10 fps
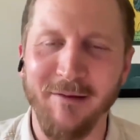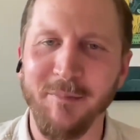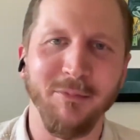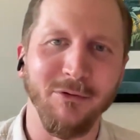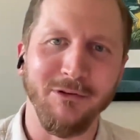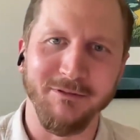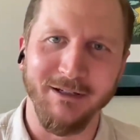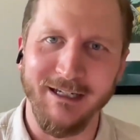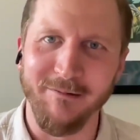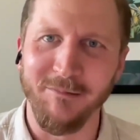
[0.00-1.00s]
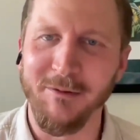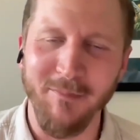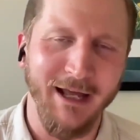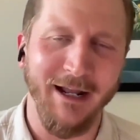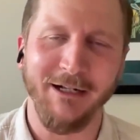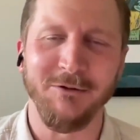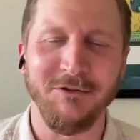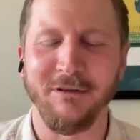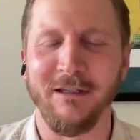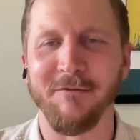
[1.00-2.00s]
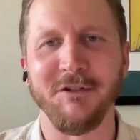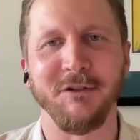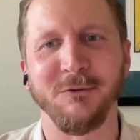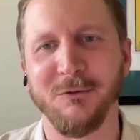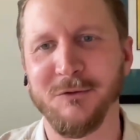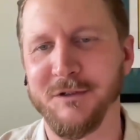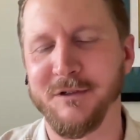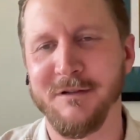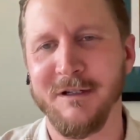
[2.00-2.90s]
And people, again, being bad actors and leveraging the tools